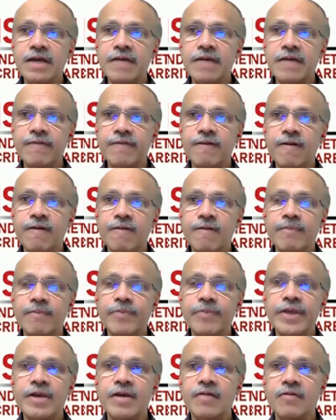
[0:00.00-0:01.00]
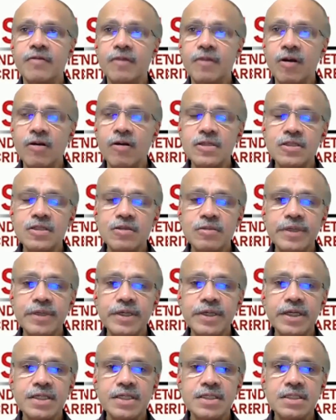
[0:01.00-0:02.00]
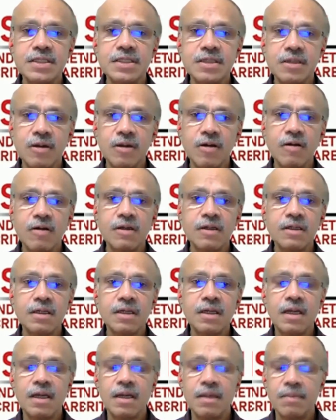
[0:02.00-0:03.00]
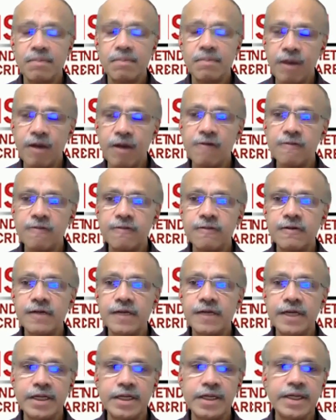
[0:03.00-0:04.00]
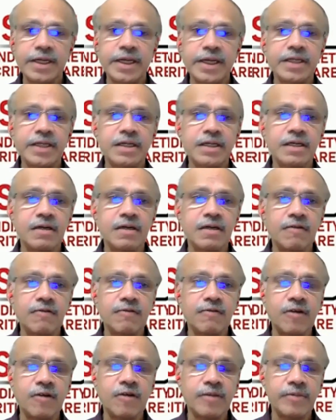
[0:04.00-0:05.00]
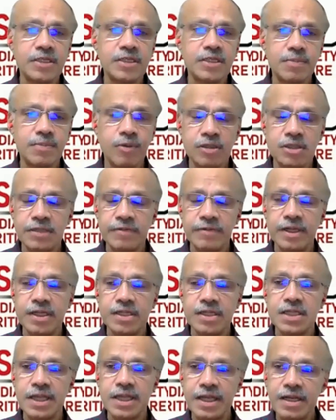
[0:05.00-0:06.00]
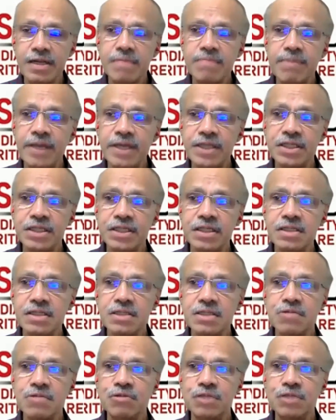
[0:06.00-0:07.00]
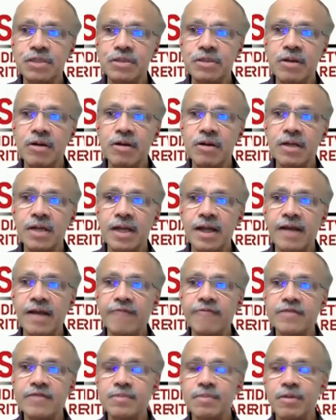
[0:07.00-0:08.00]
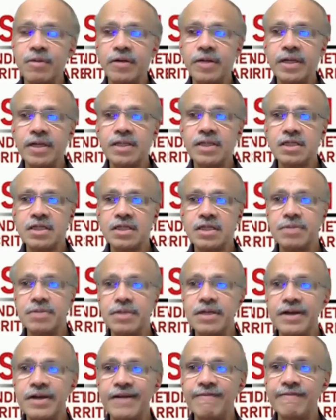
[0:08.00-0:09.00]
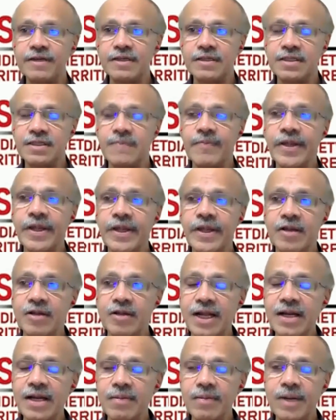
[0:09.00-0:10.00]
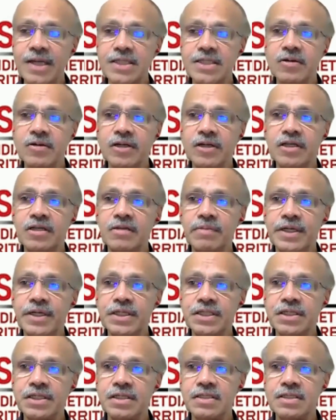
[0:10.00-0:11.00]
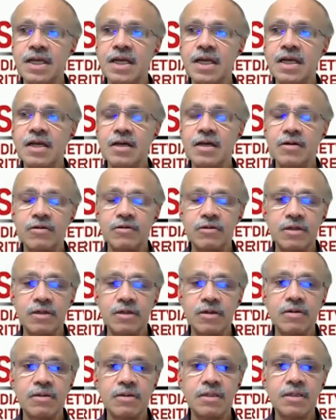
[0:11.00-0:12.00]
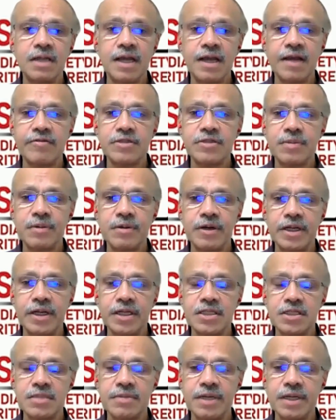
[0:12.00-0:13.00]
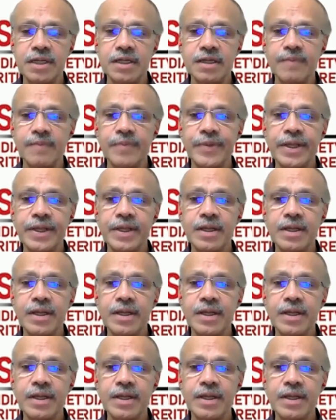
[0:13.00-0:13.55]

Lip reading: waveform would also be a strong, powerful indicator of volume responsiveness in patients who do not have spontaneous respiratory efforts. So that applies only to patients who don't have spontaneous breathing.